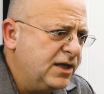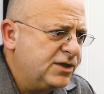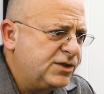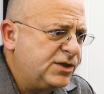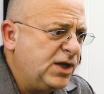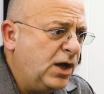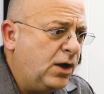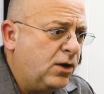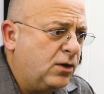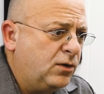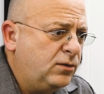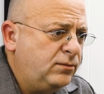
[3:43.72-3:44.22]

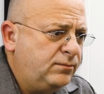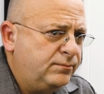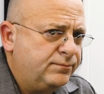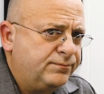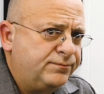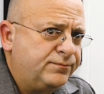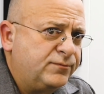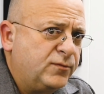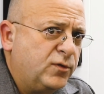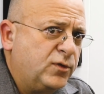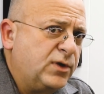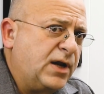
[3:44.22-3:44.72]
So,
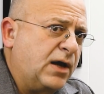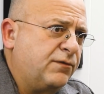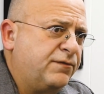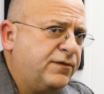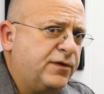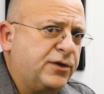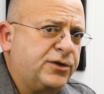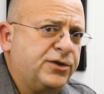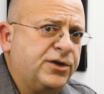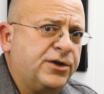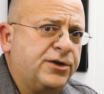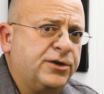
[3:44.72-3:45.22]
without
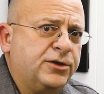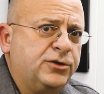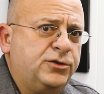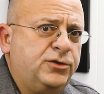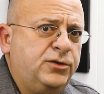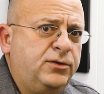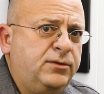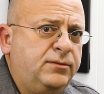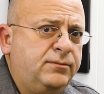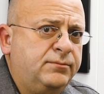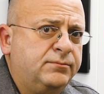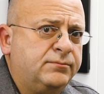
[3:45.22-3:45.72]
further
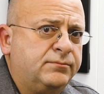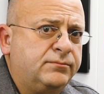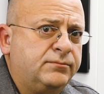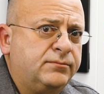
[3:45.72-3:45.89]
ado,